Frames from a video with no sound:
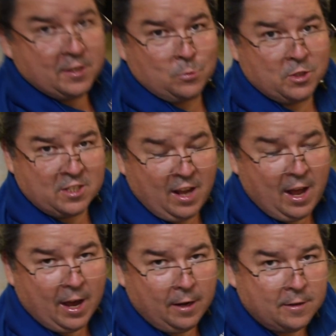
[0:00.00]
this one's
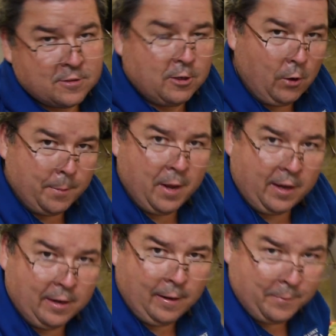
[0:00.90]
not, so I'm
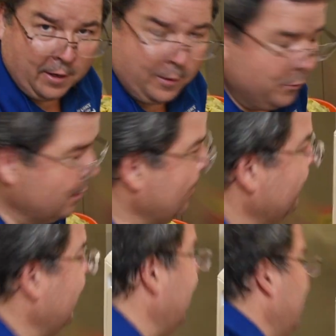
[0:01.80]
not gonna I'm not gonna worry about
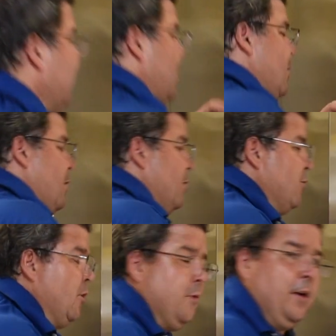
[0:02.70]
that.
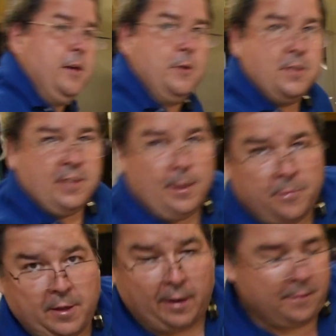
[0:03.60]
So we're gonna do the same
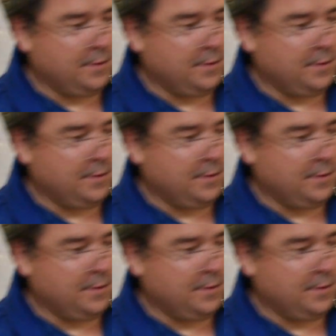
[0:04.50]
thing,